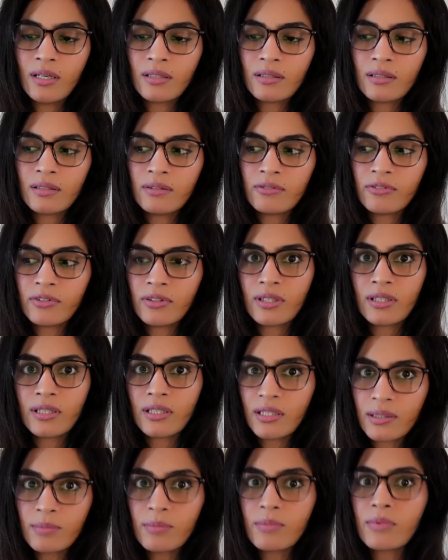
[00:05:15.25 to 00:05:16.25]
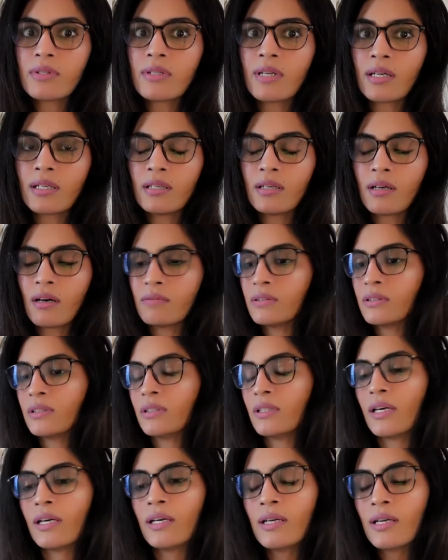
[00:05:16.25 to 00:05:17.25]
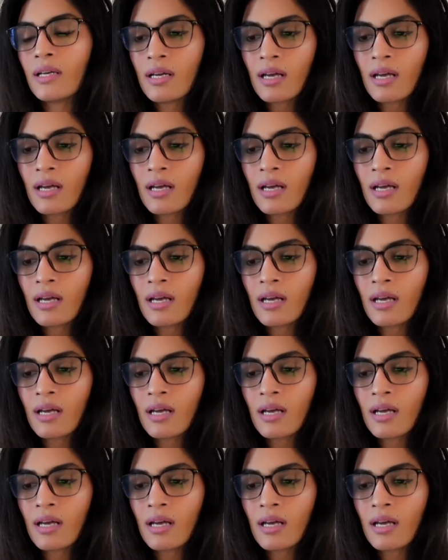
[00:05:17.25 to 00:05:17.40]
the different themes that he covered there.